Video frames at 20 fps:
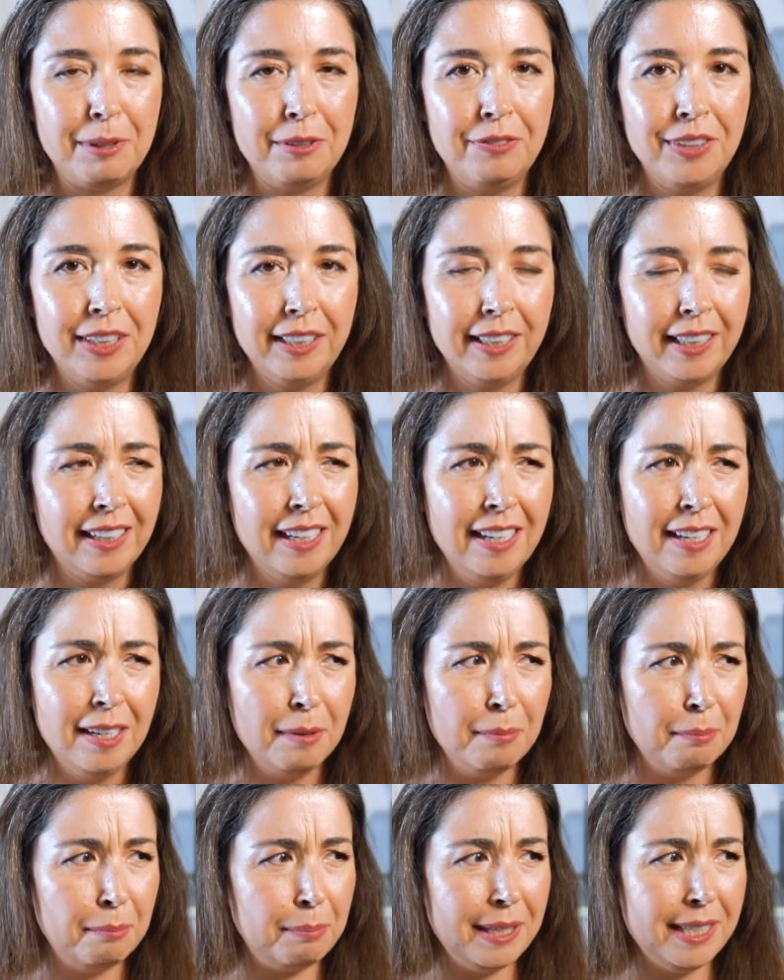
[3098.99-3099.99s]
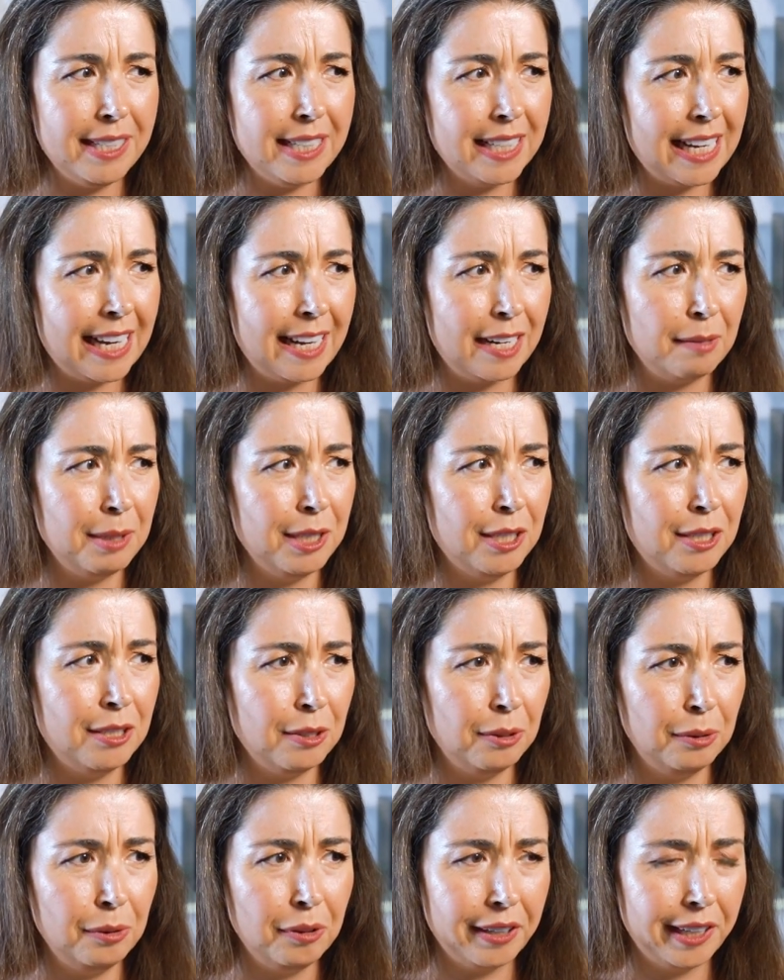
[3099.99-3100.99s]
I feel like Beast Academy is
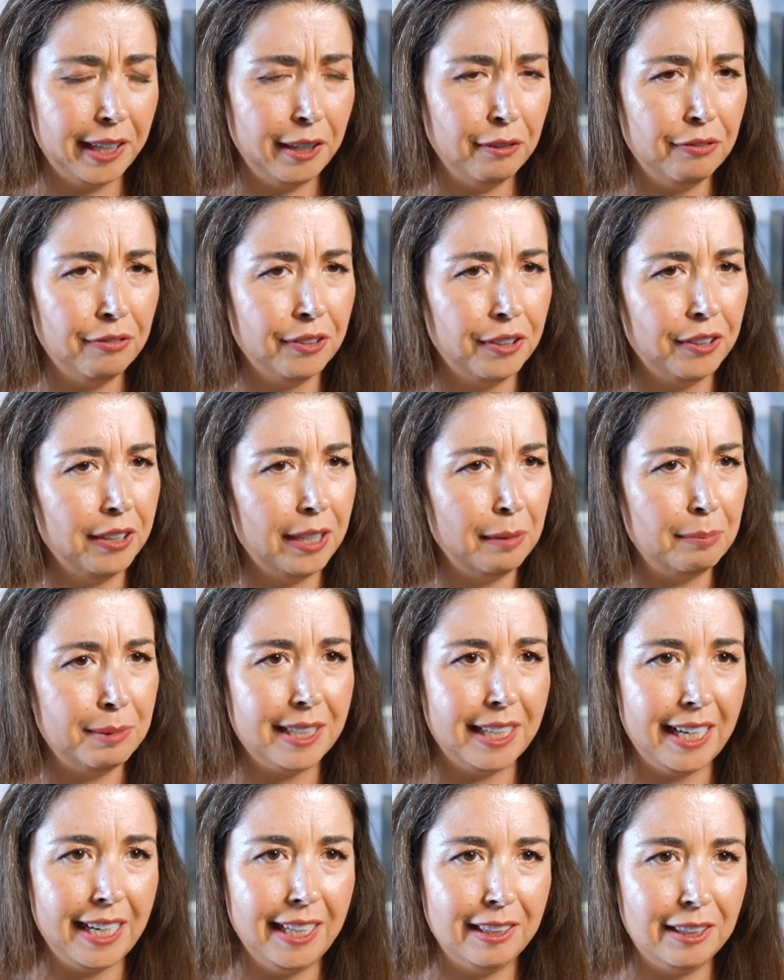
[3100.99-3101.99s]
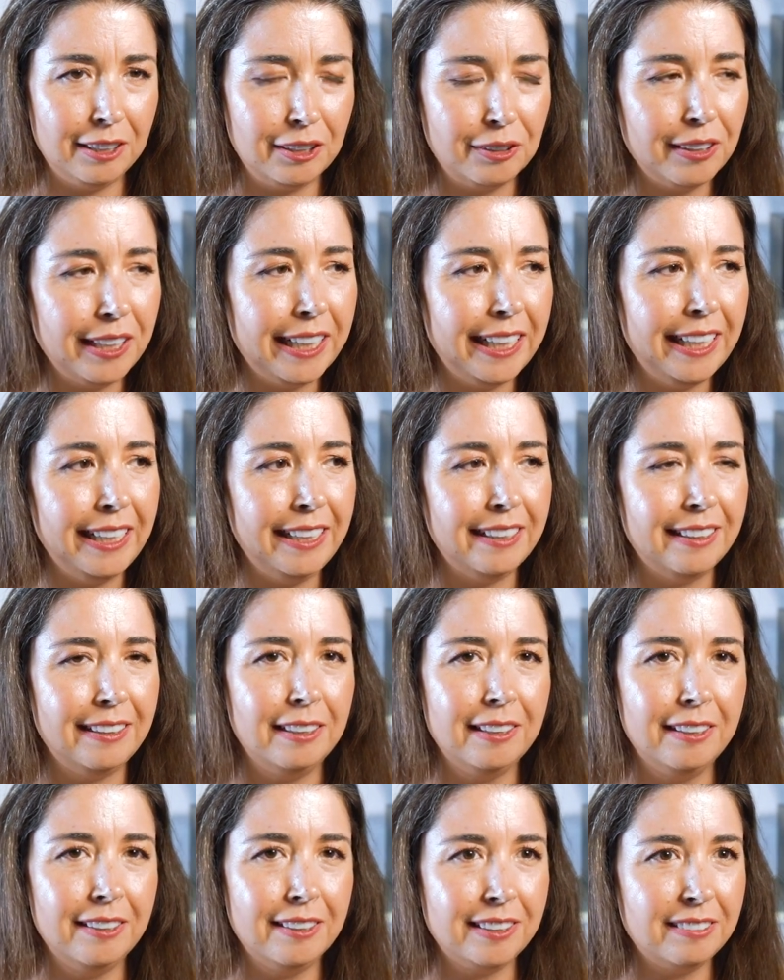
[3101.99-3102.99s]
so great for up to eighth grade,
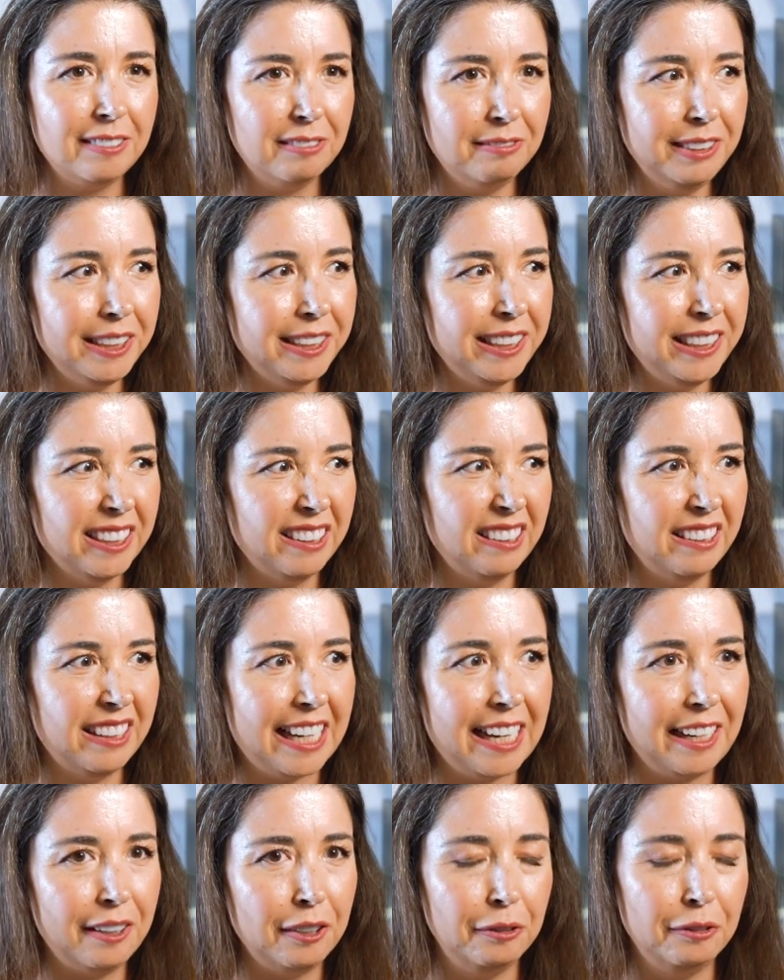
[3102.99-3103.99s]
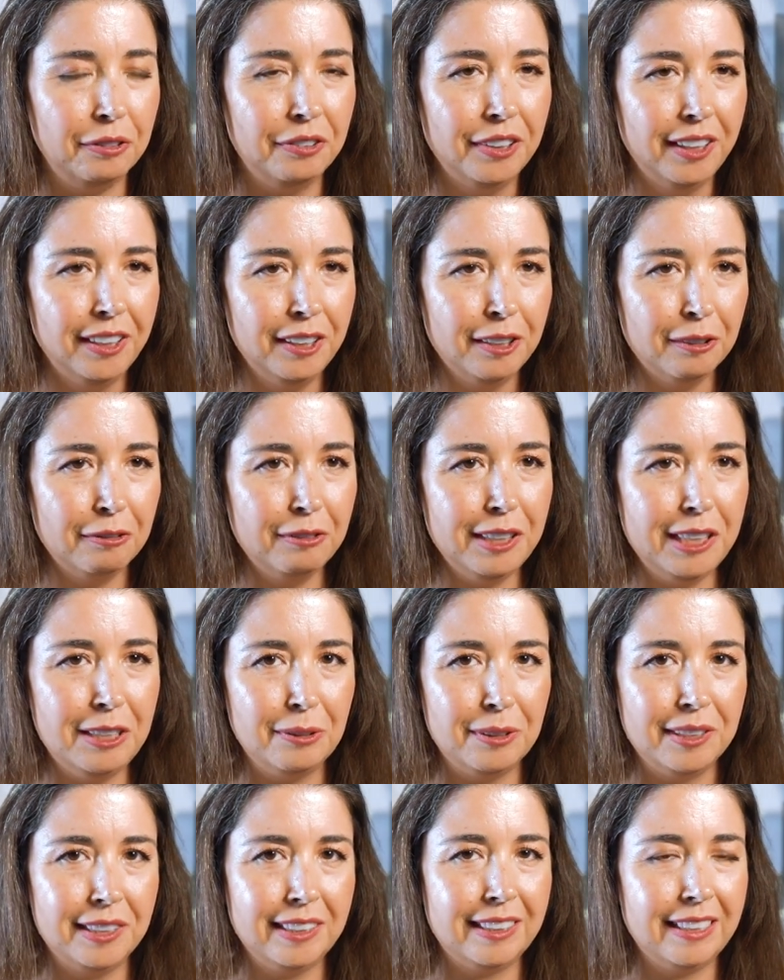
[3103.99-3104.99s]
and there's really a lack of
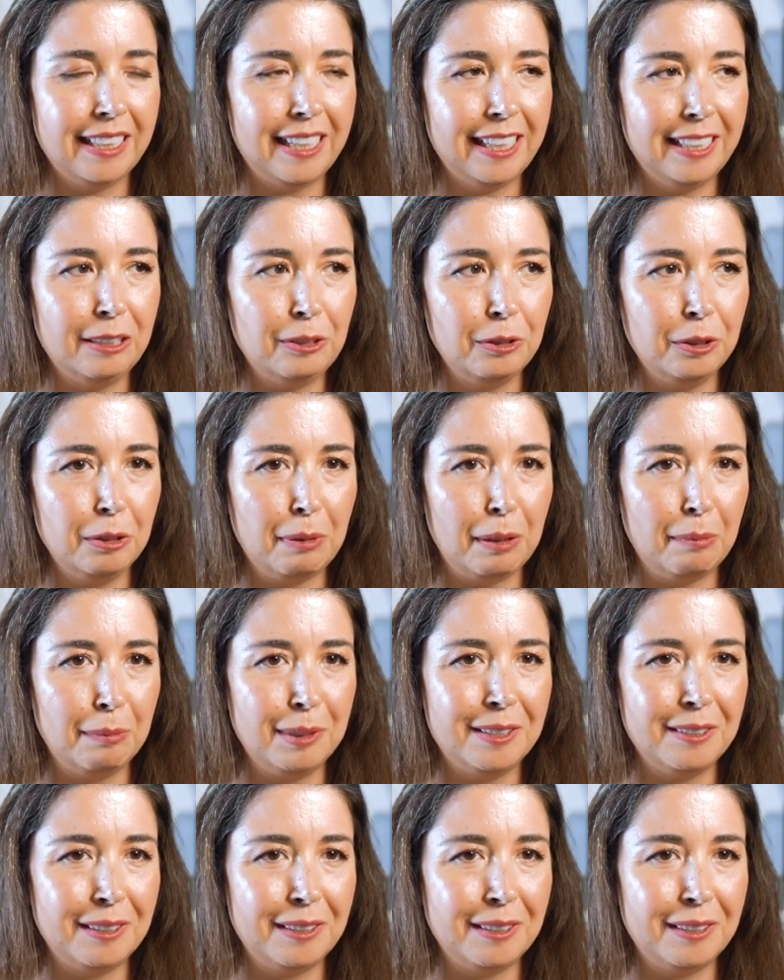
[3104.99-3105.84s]
resources in the high school department.